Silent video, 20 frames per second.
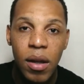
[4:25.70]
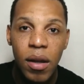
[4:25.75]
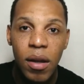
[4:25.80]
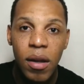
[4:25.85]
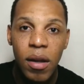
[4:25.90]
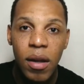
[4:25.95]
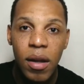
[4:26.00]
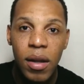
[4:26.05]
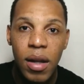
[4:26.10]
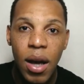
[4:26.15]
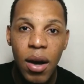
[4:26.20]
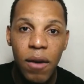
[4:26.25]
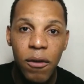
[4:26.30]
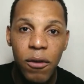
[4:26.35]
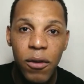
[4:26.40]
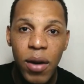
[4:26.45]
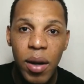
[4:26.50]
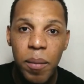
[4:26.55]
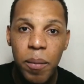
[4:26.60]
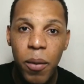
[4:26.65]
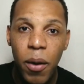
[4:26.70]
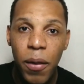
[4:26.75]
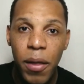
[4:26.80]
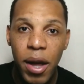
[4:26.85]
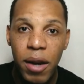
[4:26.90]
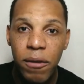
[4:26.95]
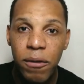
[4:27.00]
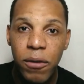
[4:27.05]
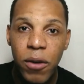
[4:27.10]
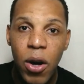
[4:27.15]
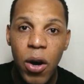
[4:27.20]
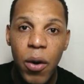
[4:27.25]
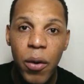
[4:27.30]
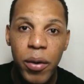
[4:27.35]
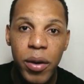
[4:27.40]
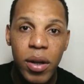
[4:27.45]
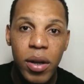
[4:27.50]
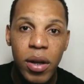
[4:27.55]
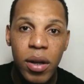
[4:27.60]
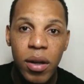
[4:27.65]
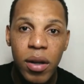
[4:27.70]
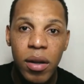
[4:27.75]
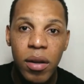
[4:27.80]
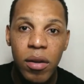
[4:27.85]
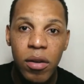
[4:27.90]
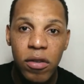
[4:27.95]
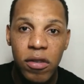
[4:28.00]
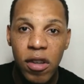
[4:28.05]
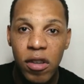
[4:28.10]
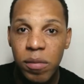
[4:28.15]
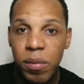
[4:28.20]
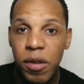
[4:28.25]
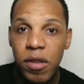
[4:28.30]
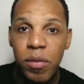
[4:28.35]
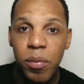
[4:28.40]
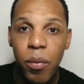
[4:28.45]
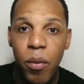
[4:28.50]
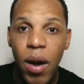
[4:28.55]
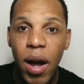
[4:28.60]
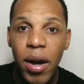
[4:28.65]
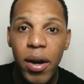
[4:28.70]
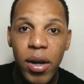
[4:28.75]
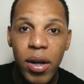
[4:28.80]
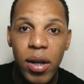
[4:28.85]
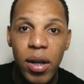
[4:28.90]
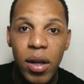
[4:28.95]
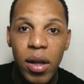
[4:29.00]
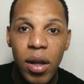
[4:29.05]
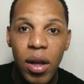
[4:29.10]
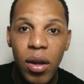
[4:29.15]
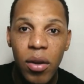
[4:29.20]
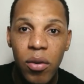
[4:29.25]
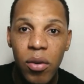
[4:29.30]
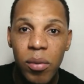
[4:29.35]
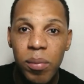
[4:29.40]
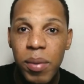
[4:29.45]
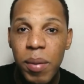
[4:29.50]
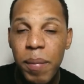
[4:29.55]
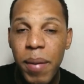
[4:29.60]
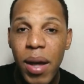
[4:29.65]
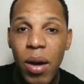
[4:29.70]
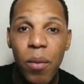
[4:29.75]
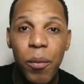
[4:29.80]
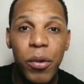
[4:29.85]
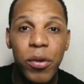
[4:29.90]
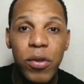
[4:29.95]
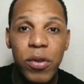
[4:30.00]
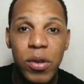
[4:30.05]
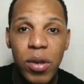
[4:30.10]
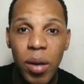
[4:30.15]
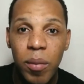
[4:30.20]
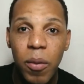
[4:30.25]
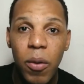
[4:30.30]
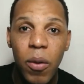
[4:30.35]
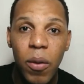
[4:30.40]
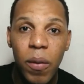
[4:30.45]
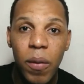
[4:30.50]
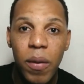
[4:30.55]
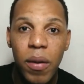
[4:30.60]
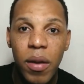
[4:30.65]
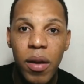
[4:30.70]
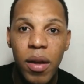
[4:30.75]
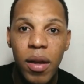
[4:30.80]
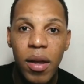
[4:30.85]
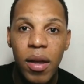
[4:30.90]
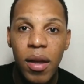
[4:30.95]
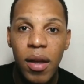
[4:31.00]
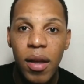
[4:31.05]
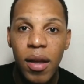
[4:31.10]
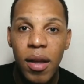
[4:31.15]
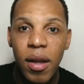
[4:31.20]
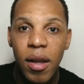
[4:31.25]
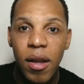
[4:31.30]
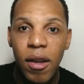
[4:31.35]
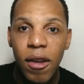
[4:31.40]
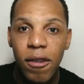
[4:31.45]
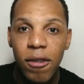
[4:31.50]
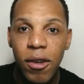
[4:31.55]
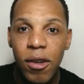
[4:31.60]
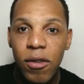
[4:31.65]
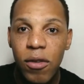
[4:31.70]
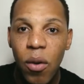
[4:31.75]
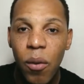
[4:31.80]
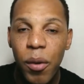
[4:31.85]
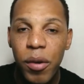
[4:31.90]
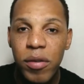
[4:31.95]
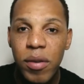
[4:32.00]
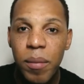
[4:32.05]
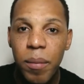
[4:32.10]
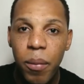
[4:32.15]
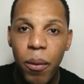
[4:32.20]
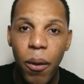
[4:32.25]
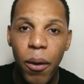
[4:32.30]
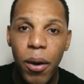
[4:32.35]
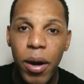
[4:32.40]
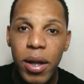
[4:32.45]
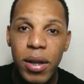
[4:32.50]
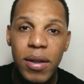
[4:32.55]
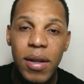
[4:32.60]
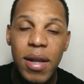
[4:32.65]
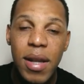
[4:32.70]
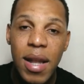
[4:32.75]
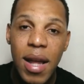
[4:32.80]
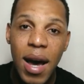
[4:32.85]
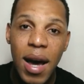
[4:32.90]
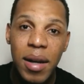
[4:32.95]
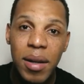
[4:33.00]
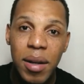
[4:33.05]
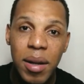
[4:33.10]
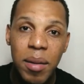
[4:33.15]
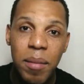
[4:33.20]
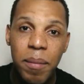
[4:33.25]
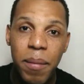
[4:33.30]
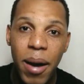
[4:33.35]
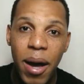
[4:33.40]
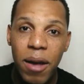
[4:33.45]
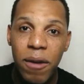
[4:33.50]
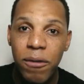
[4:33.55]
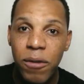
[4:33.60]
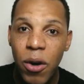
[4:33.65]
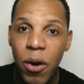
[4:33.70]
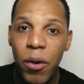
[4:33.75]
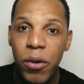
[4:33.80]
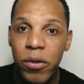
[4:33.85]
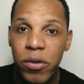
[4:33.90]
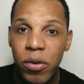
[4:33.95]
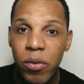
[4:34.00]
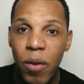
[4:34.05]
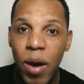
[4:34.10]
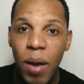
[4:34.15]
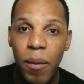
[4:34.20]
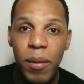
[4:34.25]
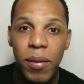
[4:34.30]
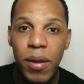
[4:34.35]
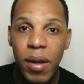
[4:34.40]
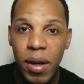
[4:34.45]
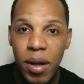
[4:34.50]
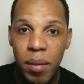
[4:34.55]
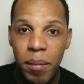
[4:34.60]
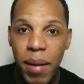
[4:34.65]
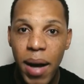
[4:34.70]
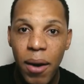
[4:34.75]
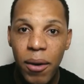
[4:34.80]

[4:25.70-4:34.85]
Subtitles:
Now, if you had bought that phone 6 months prior, you'd be paying almost double. So it's always important to not buy phones right when they come out.